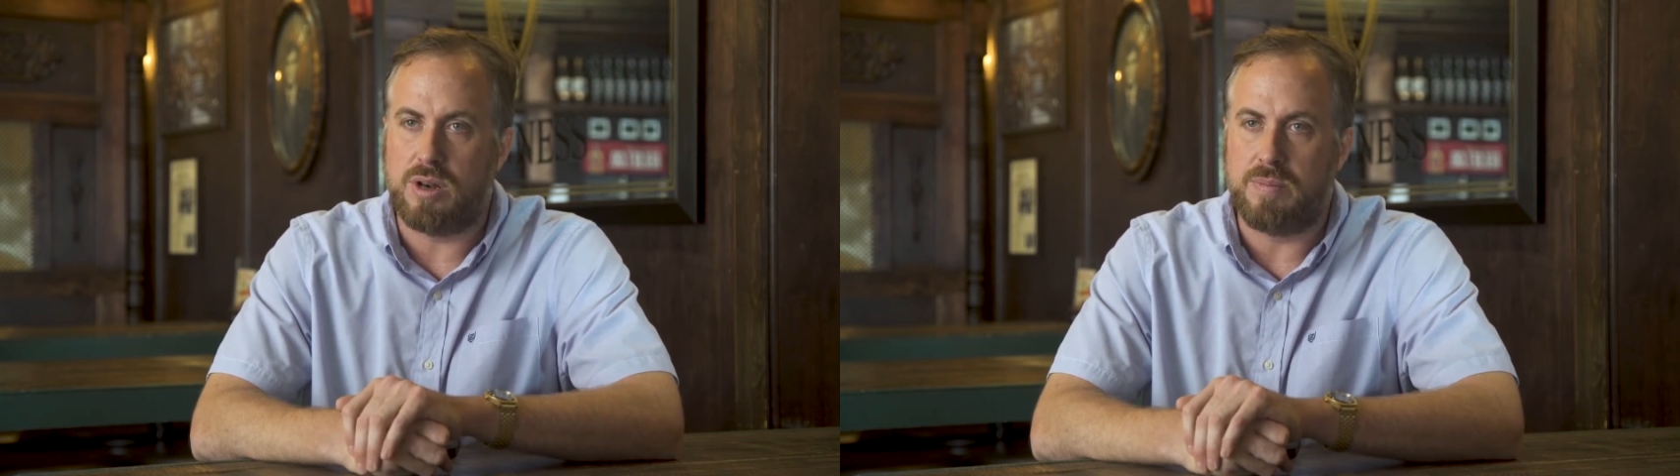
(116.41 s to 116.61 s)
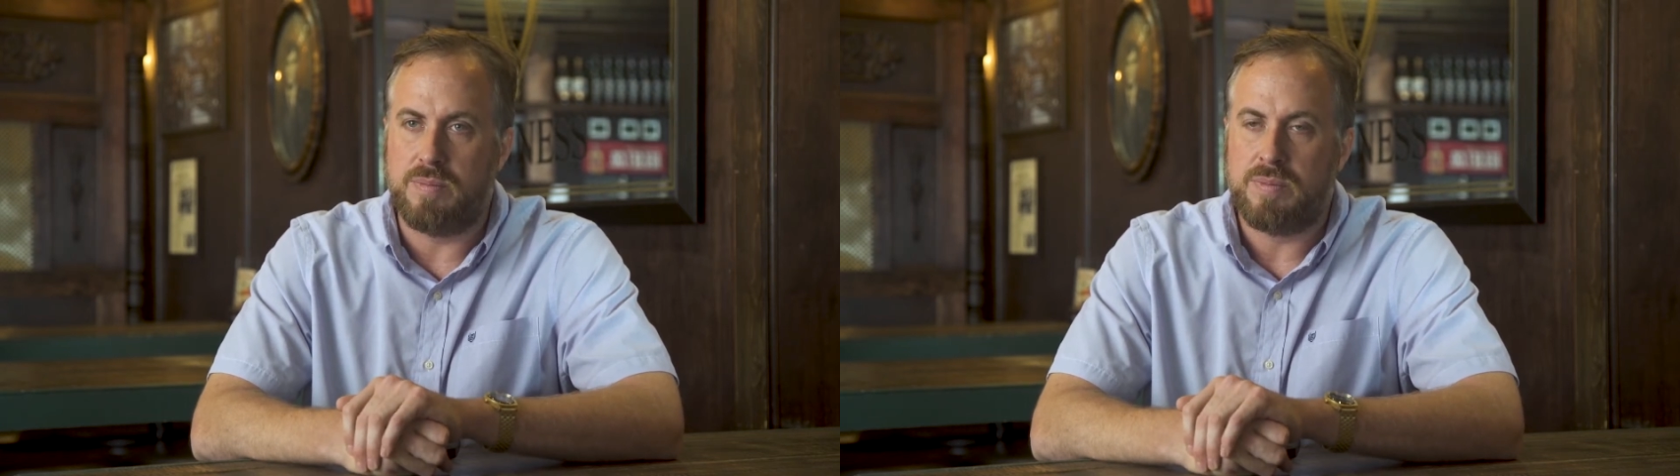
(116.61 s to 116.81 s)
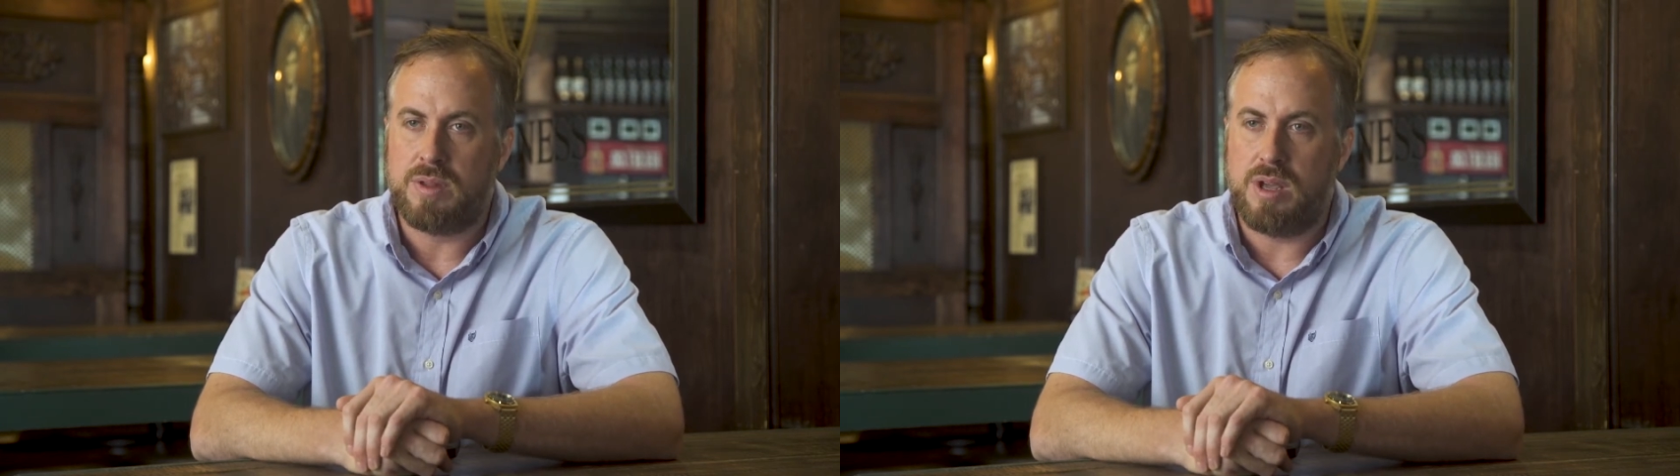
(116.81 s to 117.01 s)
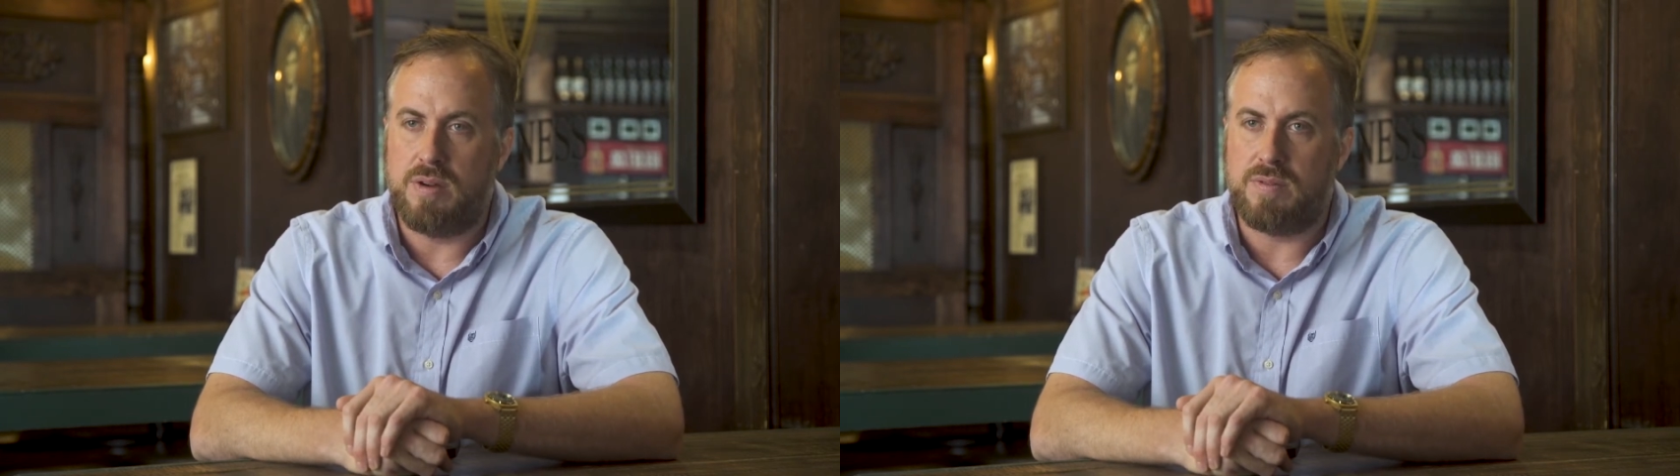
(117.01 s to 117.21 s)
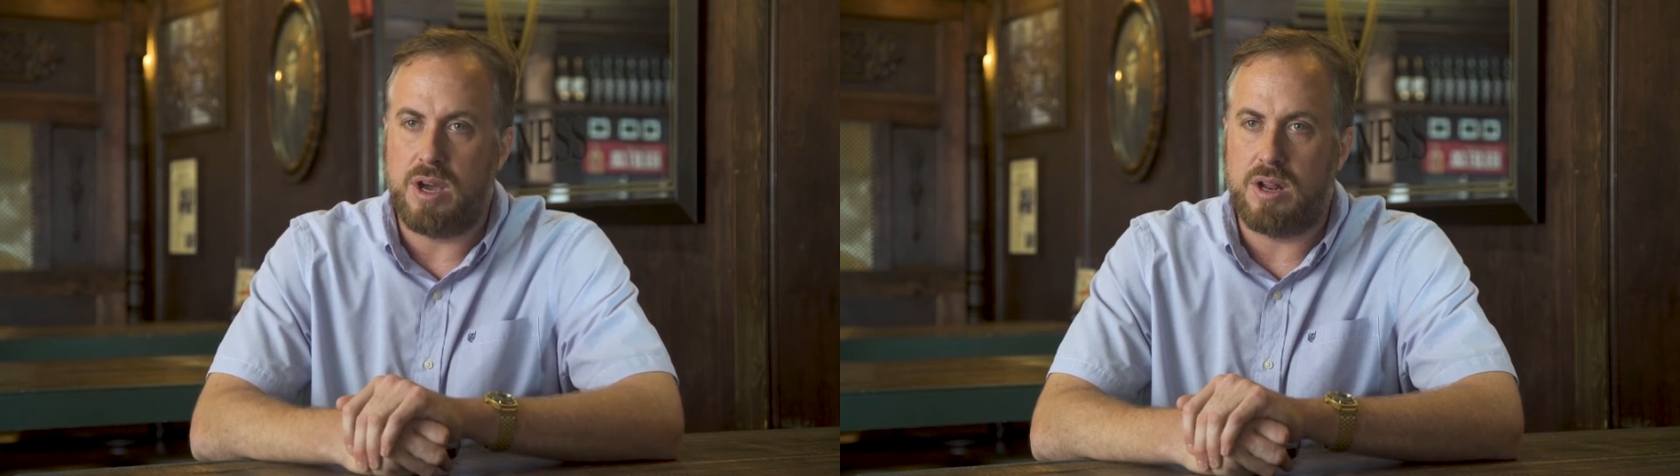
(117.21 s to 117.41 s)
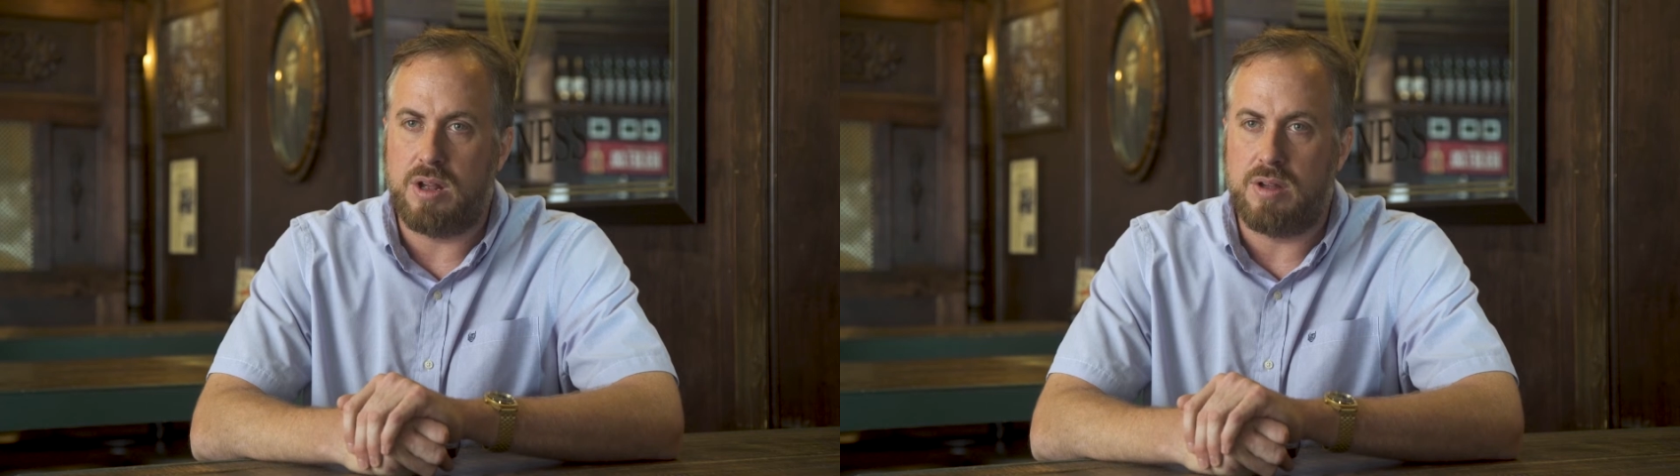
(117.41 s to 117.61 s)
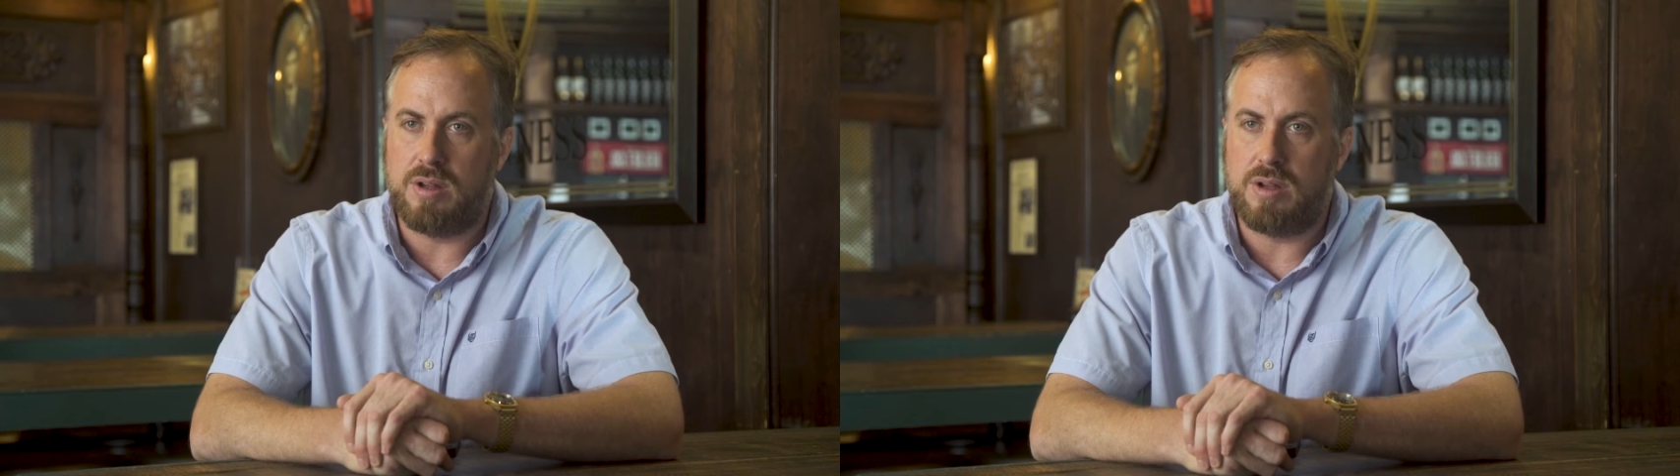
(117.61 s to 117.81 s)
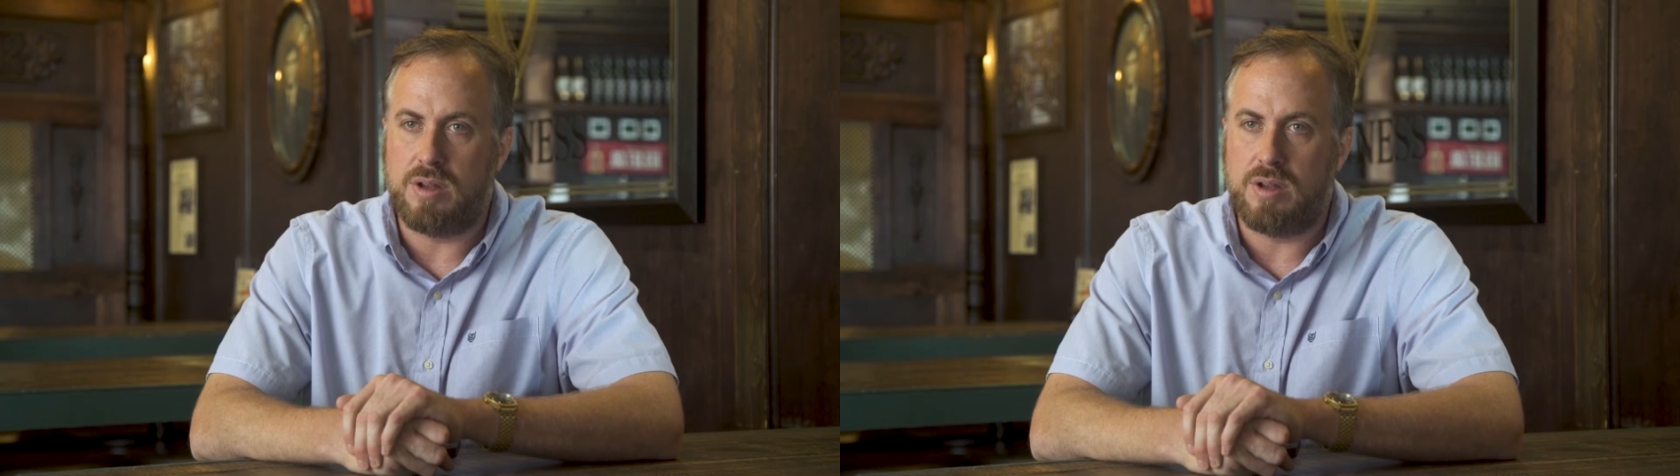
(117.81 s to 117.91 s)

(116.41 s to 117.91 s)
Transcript: and I've got